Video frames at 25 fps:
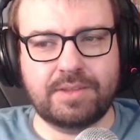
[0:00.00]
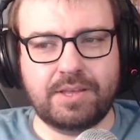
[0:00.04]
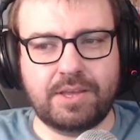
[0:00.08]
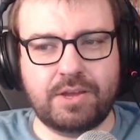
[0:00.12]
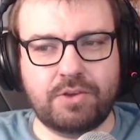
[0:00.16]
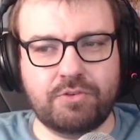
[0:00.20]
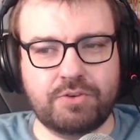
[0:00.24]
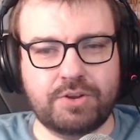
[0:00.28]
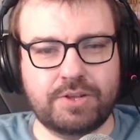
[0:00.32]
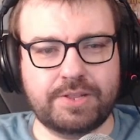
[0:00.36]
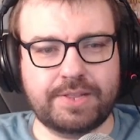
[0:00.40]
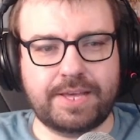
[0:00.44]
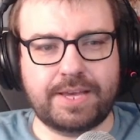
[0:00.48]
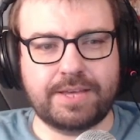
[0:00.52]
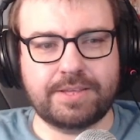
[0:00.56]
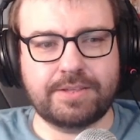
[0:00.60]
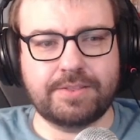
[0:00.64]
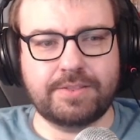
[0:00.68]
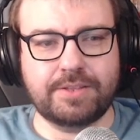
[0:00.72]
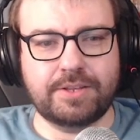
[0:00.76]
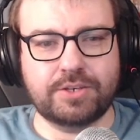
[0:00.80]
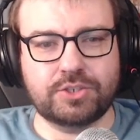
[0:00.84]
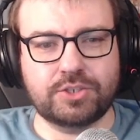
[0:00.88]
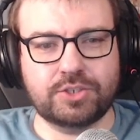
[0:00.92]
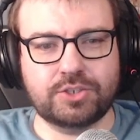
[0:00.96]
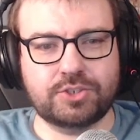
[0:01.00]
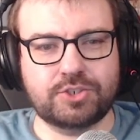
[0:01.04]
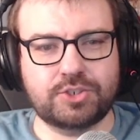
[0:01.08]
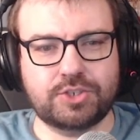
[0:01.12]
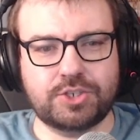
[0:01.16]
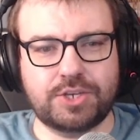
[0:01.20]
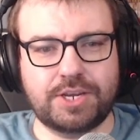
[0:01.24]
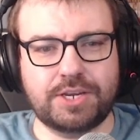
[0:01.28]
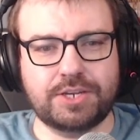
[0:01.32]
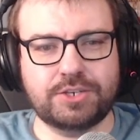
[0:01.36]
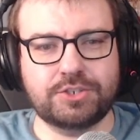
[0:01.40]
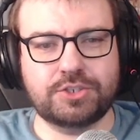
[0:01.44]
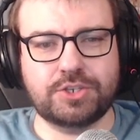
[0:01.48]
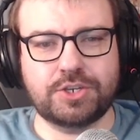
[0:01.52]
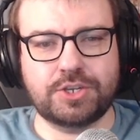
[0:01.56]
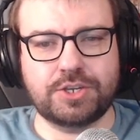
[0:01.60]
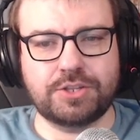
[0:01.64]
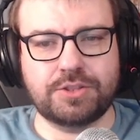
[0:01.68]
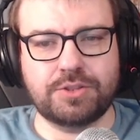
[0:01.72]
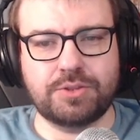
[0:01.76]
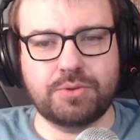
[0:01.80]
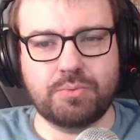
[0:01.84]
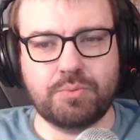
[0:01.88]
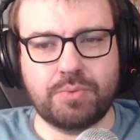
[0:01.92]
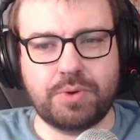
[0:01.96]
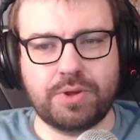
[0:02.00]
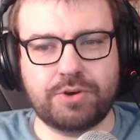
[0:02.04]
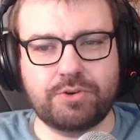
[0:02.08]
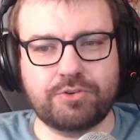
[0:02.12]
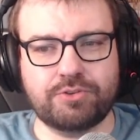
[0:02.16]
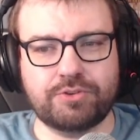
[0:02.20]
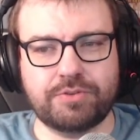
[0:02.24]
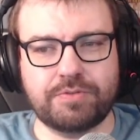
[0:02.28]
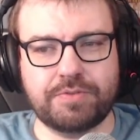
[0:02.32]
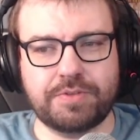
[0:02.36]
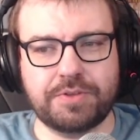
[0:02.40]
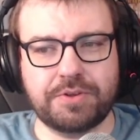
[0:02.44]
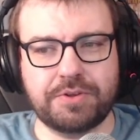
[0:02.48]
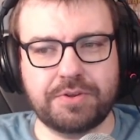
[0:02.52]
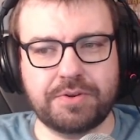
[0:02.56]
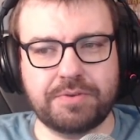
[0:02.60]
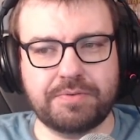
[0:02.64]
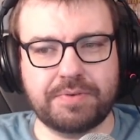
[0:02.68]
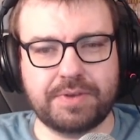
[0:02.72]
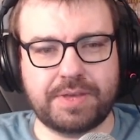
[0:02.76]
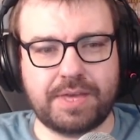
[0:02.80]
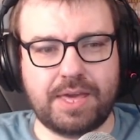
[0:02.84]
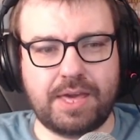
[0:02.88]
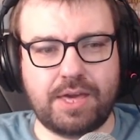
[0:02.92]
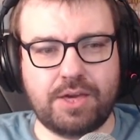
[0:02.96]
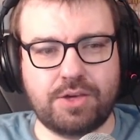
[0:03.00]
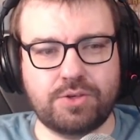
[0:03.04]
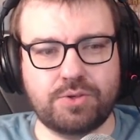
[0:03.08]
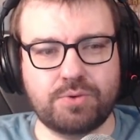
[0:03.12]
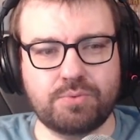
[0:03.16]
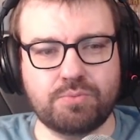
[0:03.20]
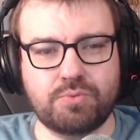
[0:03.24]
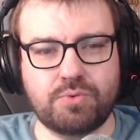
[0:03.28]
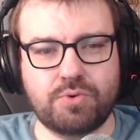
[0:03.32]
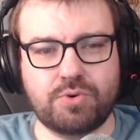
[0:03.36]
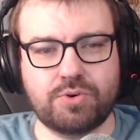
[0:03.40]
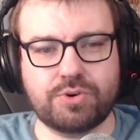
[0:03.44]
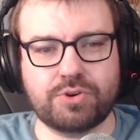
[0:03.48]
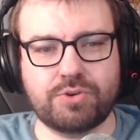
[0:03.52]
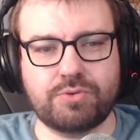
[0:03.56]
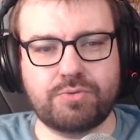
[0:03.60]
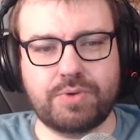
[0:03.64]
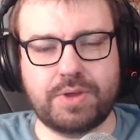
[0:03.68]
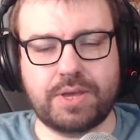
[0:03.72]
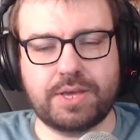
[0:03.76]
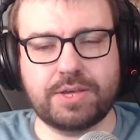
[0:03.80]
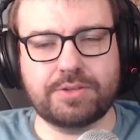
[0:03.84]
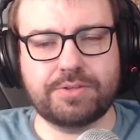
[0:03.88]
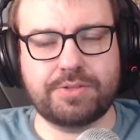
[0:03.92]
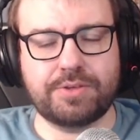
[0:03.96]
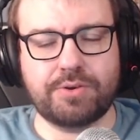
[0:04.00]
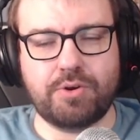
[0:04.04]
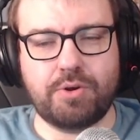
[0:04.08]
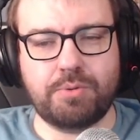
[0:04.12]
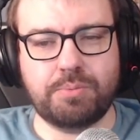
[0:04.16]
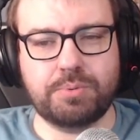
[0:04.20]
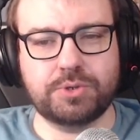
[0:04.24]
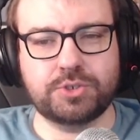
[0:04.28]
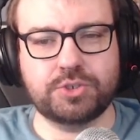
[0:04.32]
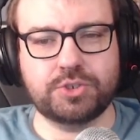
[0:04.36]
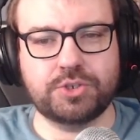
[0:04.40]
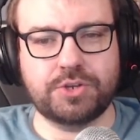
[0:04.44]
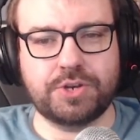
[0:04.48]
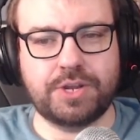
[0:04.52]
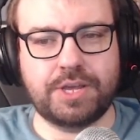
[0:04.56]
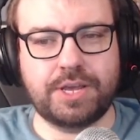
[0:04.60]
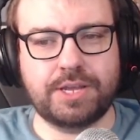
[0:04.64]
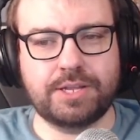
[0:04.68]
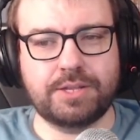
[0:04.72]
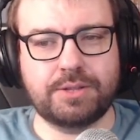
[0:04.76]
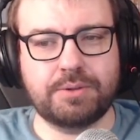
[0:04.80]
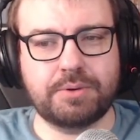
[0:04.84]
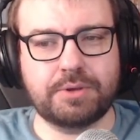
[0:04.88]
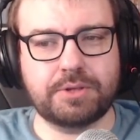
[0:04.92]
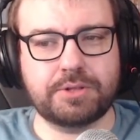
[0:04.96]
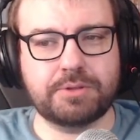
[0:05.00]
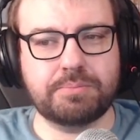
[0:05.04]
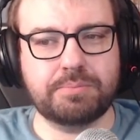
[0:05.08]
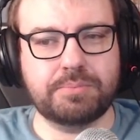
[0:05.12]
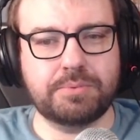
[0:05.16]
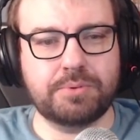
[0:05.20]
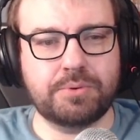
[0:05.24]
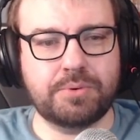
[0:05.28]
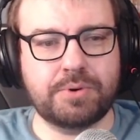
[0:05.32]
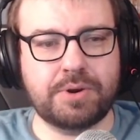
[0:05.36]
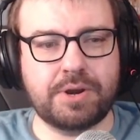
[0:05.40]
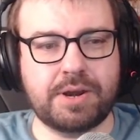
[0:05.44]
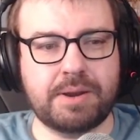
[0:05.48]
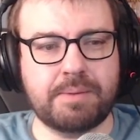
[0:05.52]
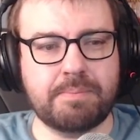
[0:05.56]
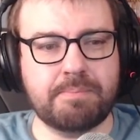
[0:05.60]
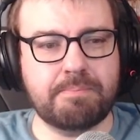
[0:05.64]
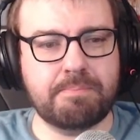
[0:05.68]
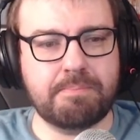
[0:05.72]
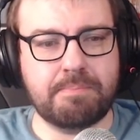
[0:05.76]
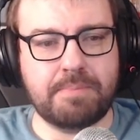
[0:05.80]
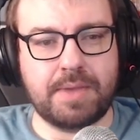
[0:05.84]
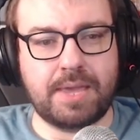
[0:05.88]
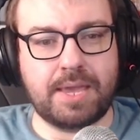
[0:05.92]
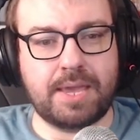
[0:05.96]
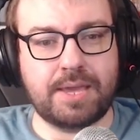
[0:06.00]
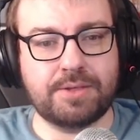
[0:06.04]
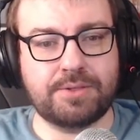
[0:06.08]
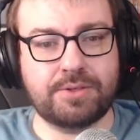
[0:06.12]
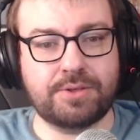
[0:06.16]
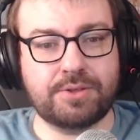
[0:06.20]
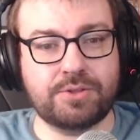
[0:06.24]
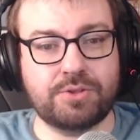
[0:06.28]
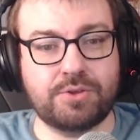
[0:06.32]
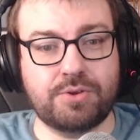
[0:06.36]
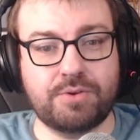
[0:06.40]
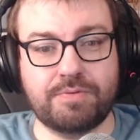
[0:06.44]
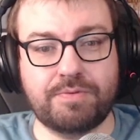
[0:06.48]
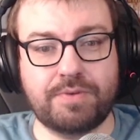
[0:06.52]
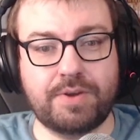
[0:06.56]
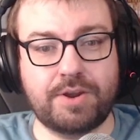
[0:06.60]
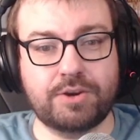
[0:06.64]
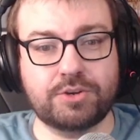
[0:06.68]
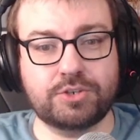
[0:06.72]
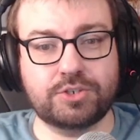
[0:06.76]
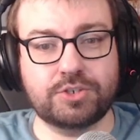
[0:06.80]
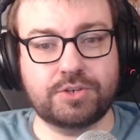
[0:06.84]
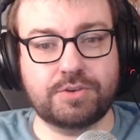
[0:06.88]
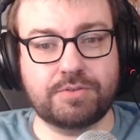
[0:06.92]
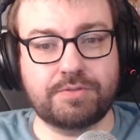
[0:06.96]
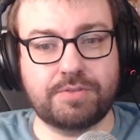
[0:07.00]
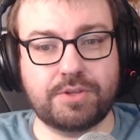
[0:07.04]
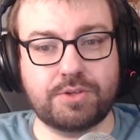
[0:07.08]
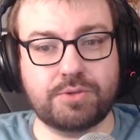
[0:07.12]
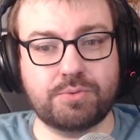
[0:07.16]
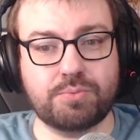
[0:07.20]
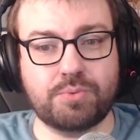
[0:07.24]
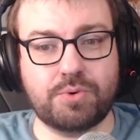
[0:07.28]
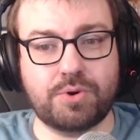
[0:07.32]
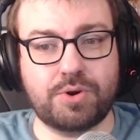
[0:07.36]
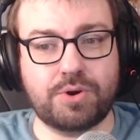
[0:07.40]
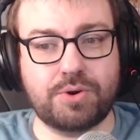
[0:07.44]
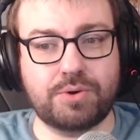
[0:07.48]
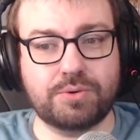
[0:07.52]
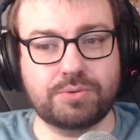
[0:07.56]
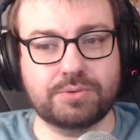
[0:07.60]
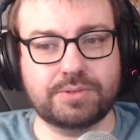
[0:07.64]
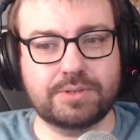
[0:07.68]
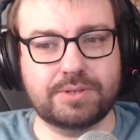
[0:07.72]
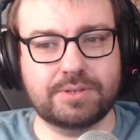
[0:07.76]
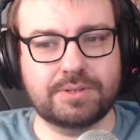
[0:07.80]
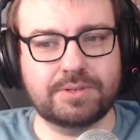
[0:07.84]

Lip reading: and realizing that just changing the winners of the Unification War creates the opportunity to explore an amazing new version of this world.